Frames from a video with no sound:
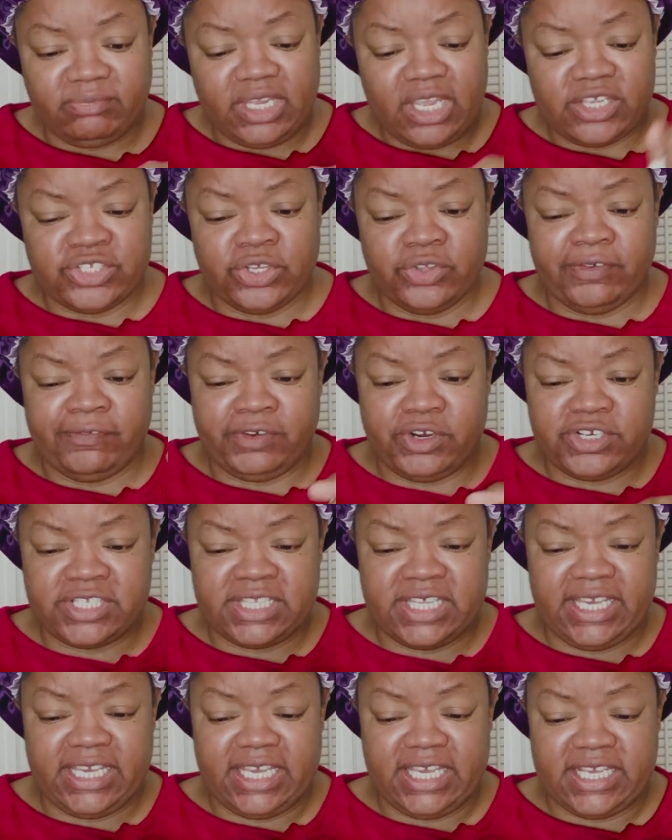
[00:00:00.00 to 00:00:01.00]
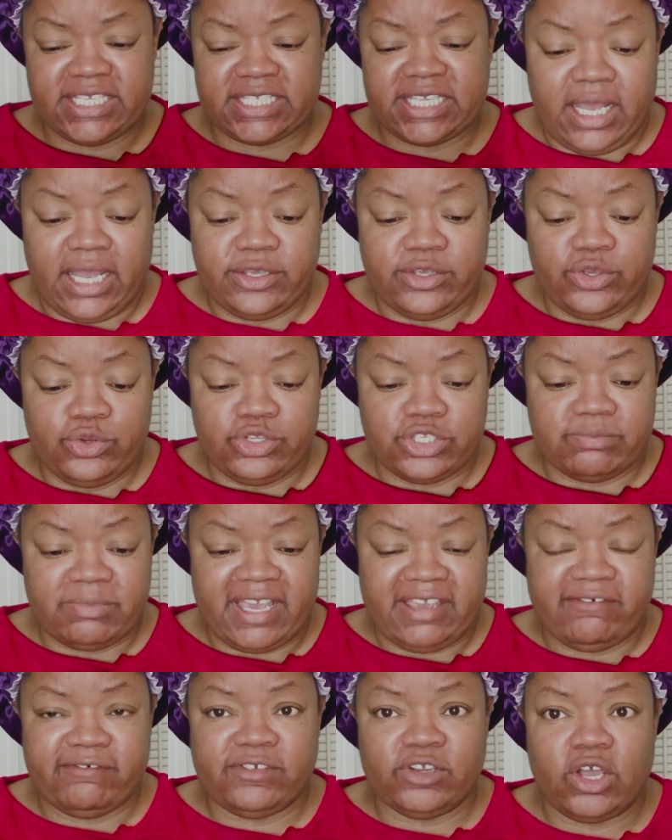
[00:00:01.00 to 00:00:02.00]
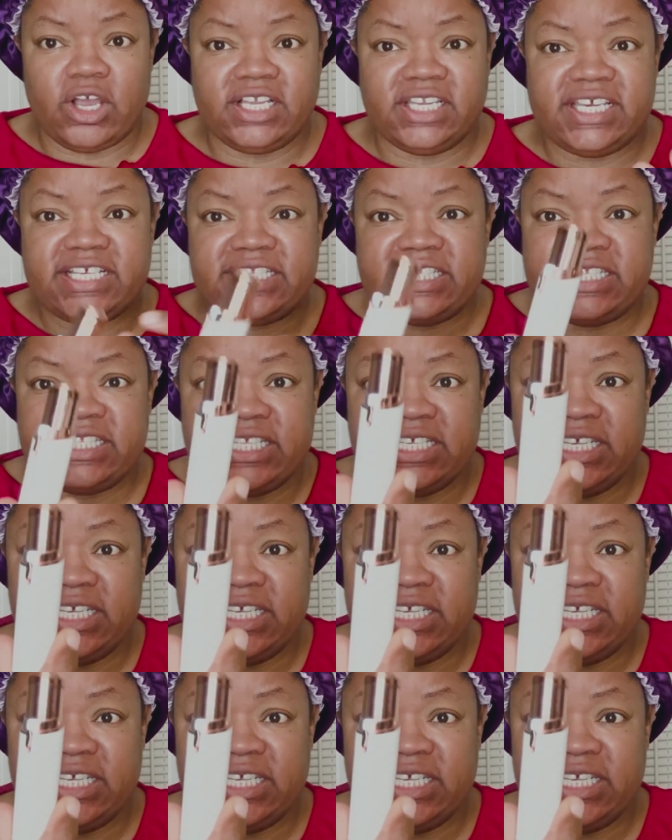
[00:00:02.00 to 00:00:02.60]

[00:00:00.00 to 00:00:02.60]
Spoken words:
So the first thing is I use my flawless